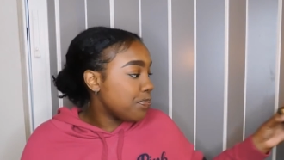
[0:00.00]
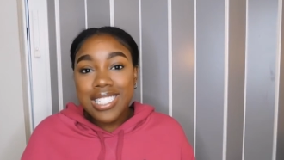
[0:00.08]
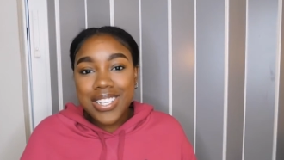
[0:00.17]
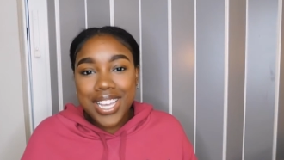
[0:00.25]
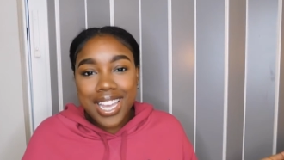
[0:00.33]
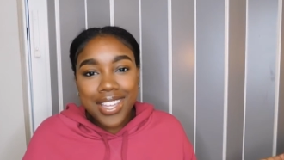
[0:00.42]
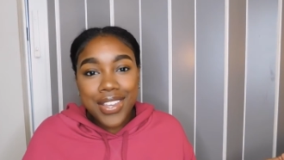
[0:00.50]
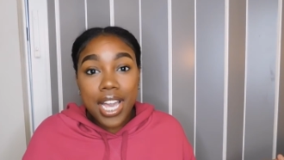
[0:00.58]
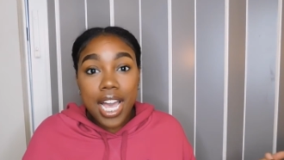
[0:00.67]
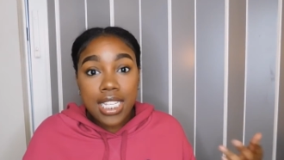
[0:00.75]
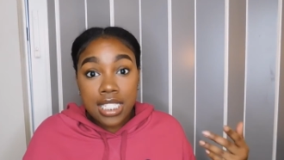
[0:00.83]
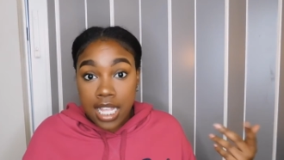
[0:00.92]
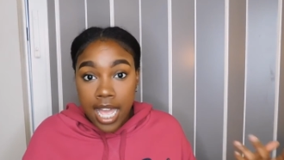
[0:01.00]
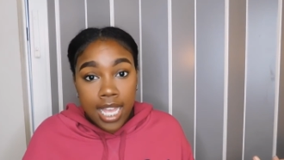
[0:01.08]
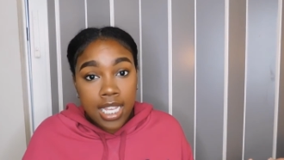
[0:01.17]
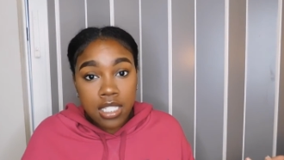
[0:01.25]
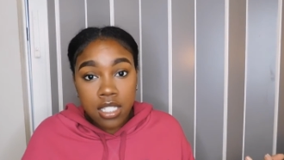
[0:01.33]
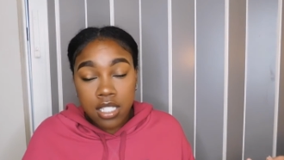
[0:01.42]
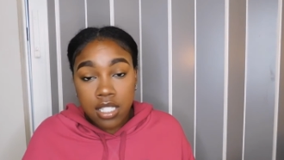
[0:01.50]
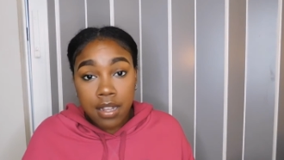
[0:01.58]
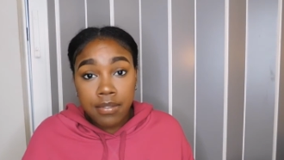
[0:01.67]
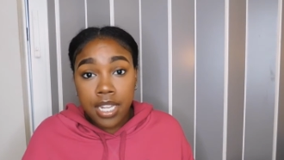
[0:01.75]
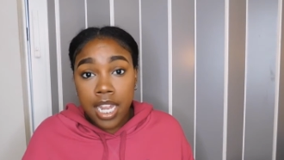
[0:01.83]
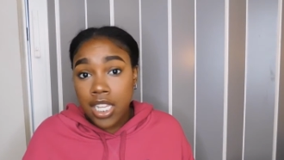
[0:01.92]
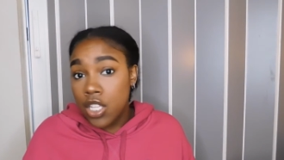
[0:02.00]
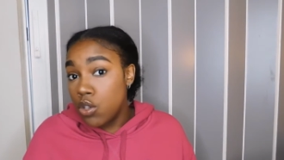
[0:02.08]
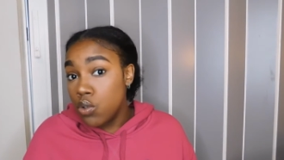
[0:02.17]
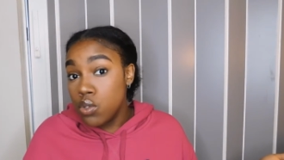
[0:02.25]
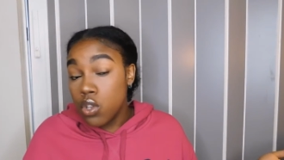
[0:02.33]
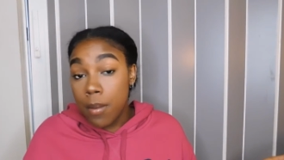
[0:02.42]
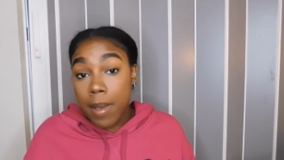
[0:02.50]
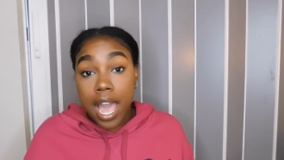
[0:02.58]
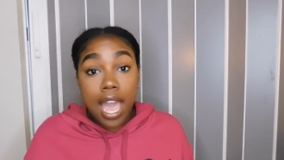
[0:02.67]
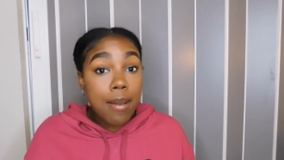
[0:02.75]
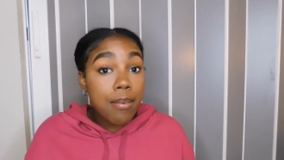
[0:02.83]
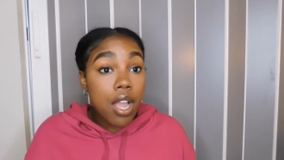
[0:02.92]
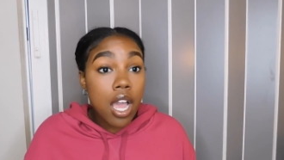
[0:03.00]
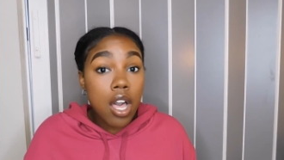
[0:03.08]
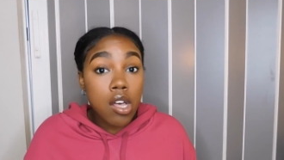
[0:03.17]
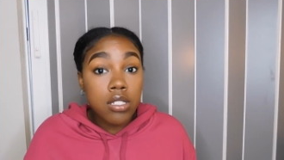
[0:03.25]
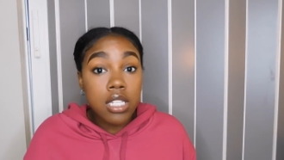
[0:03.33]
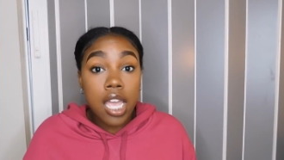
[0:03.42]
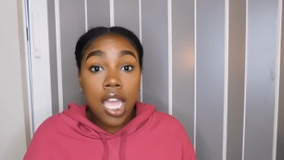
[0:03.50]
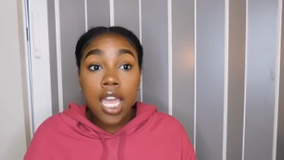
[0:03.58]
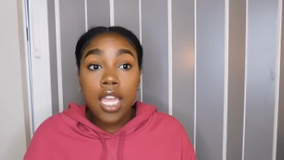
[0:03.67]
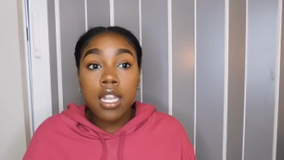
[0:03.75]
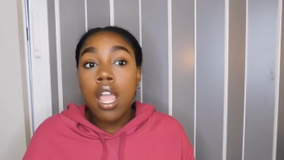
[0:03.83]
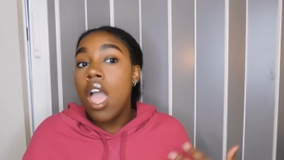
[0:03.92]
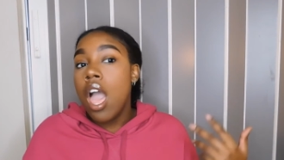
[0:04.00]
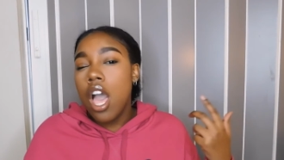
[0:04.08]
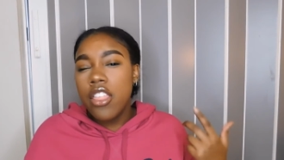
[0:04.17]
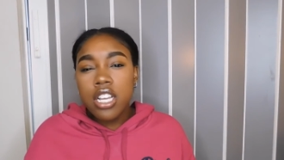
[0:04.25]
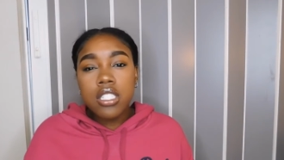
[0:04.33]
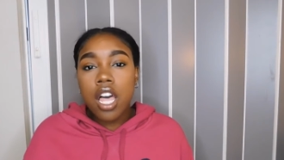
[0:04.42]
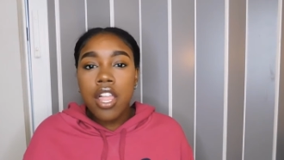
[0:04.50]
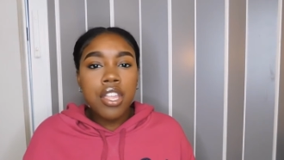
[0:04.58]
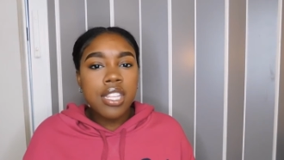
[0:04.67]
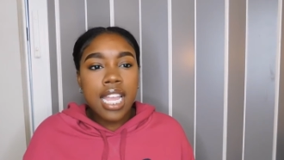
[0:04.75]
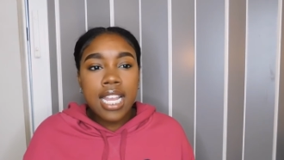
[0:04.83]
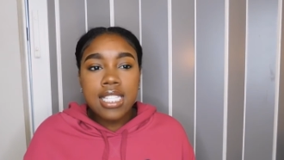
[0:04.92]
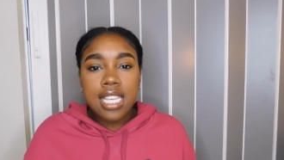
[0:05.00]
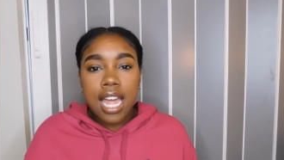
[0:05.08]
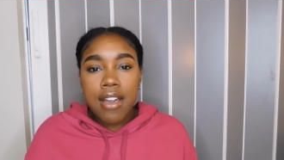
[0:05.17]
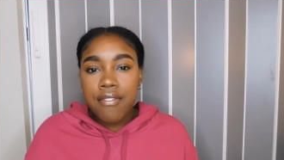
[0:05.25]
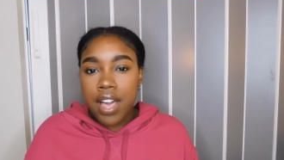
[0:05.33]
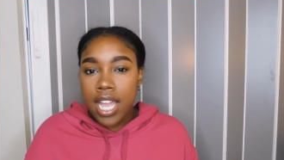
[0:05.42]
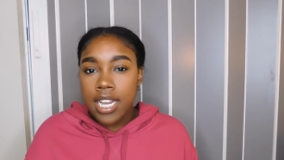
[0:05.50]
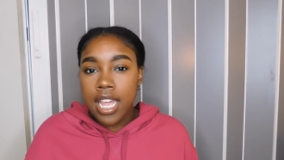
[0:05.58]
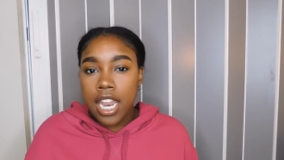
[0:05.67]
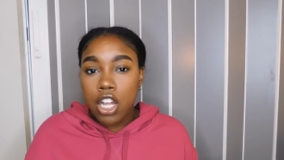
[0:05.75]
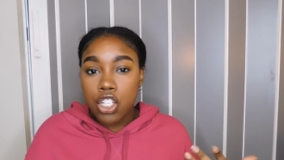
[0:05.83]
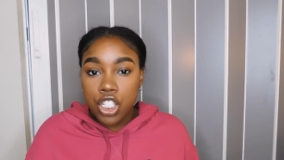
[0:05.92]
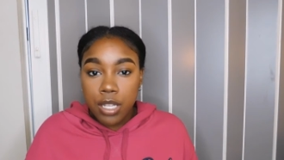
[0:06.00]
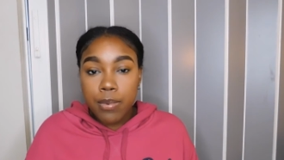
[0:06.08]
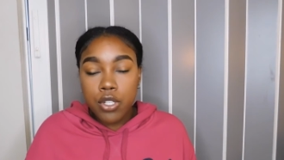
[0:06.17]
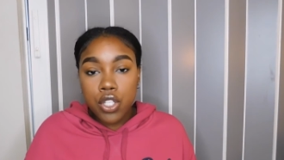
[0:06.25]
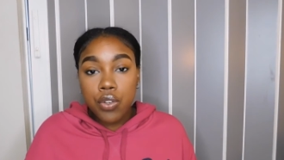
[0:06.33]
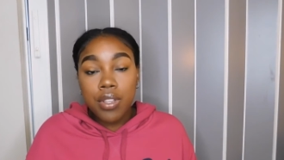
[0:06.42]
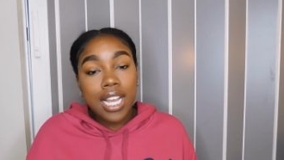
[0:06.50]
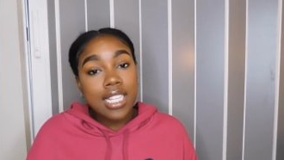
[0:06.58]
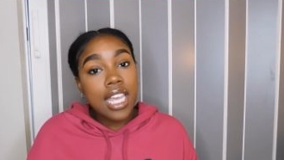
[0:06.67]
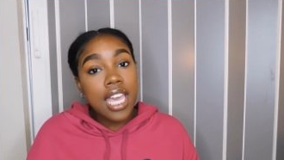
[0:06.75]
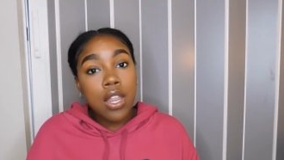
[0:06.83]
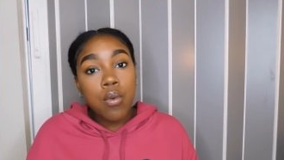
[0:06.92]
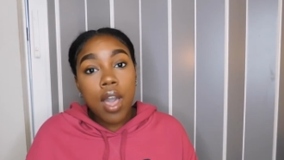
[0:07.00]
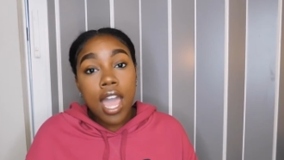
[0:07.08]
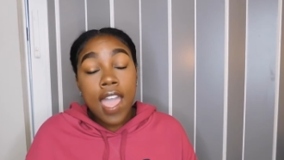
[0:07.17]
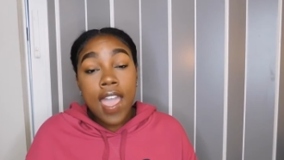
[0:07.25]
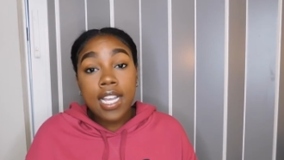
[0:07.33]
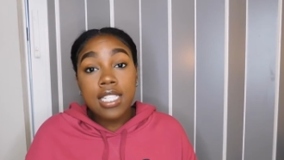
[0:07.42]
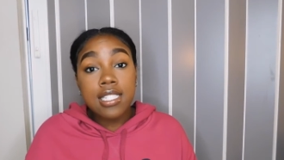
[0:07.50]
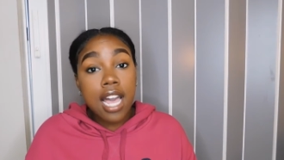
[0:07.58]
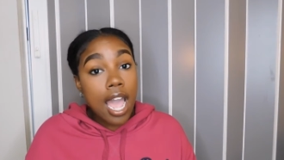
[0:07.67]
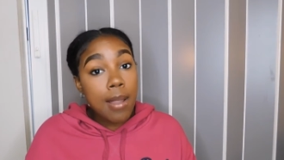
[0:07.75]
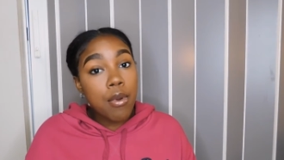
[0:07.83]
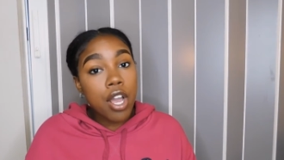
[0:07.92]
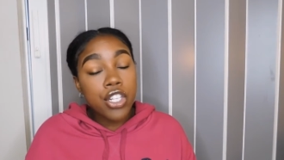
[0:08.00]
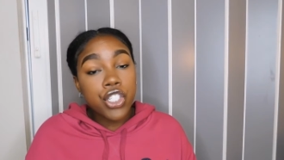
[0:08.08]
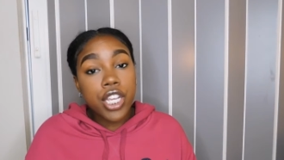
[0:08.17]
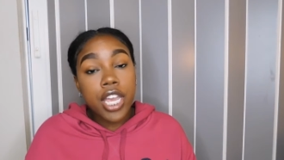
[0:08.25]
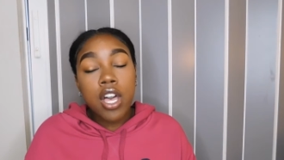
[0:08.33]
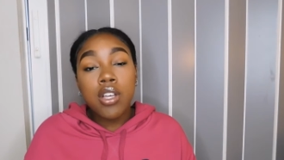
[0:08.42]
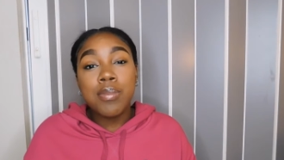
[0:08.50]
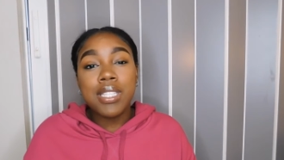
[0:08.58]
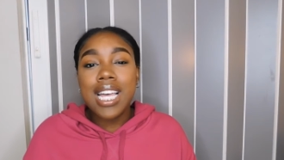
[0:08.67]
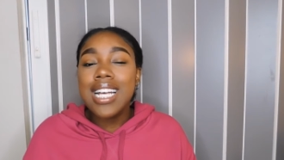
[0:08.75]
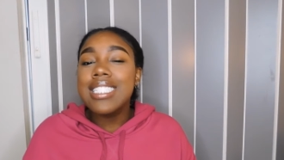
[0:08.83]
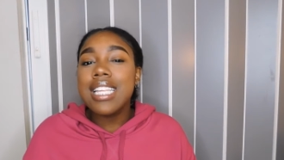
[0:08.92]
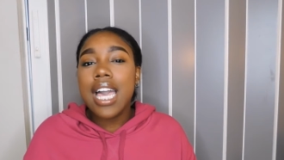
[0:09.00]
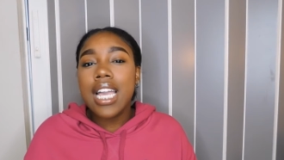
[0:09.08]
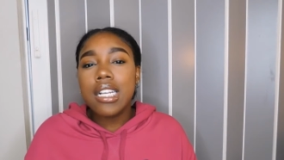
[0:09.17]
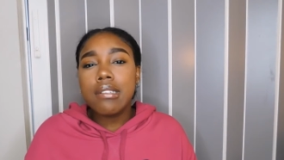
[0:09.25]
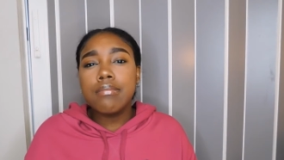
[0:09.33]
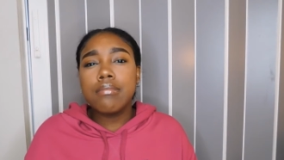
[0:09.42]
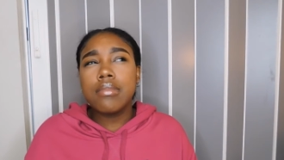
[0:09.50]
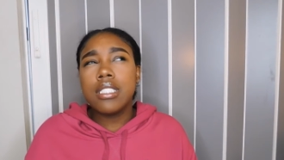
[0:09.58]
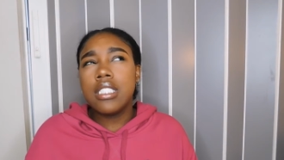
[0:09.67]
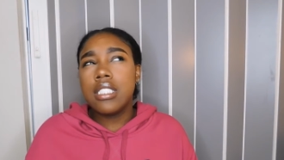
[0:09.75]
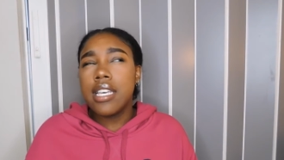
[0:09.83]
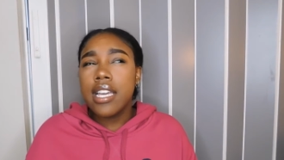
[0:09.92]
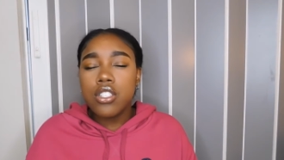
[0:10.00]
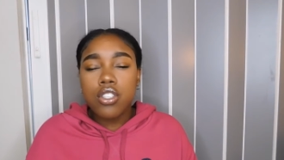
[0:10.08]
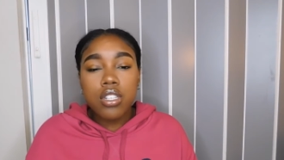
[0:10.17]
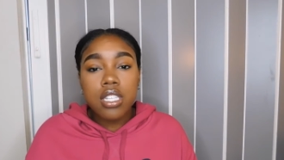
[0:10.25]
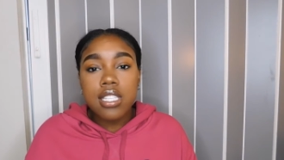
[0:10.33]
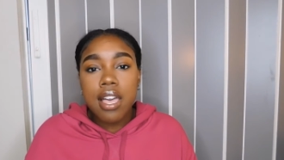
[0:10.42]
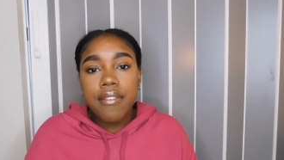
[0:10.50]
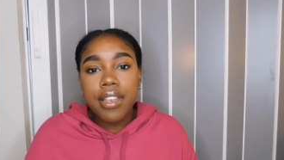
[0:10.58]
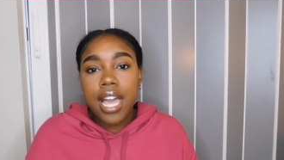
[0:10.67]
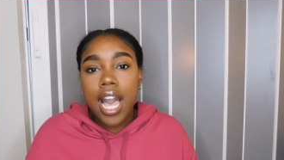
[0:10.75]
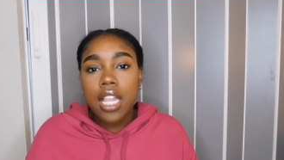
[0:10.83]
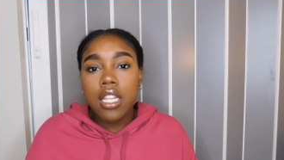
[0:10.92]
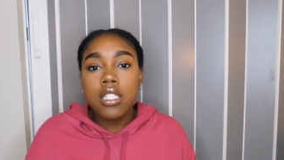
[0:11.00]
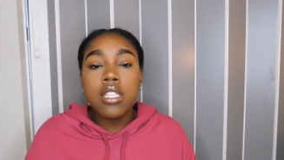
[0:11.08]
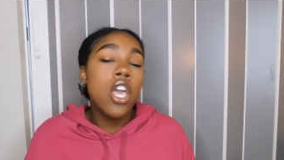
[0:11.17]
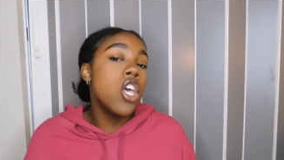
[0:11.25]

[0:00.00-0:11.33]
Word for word: so yeah, you guys, that is the stuff that I use on my eyebrows. And there's other things that I find that are cheaper too, like the NYX eyebrow gel. But that's like six or seven dollars